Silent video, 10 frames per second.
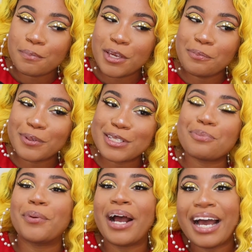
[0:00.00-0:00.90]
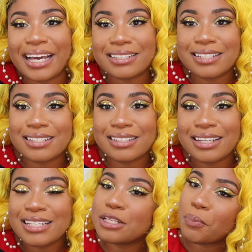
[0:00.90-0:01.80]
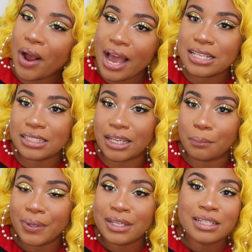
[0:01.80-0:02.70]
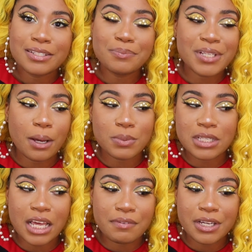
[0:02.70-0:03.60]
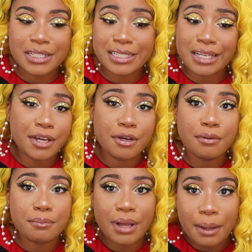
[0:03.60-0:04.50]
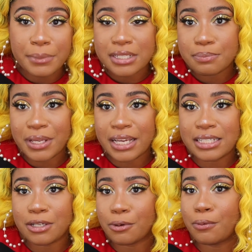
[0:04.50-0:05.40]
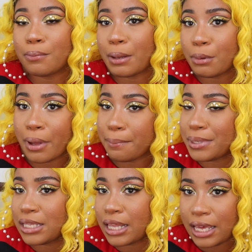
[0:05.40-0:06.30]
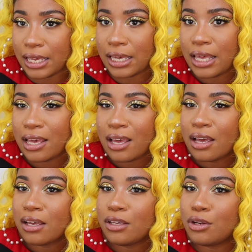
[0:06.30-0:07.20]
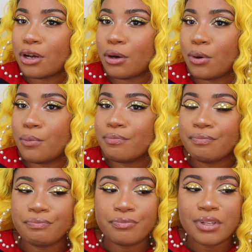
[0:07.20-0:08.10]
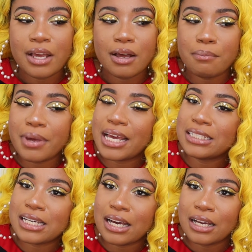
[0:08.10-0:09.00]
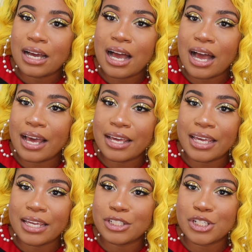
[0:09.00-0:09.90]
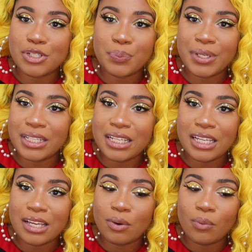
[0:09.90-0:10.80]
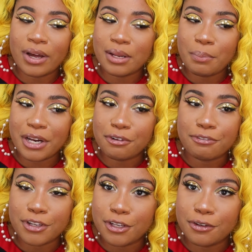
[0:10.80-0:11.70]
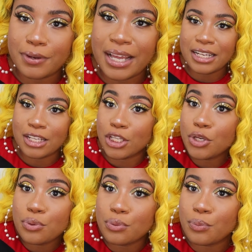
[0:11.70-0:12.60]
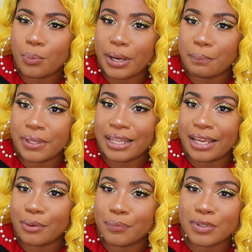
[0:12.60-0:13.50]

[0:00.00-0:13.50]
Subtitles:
people surprised. Surprise them. Sometimes it's not even good to tell your own mama, because your own mama might be like, you know, Amanda, I just really want it better for you. And you might be like,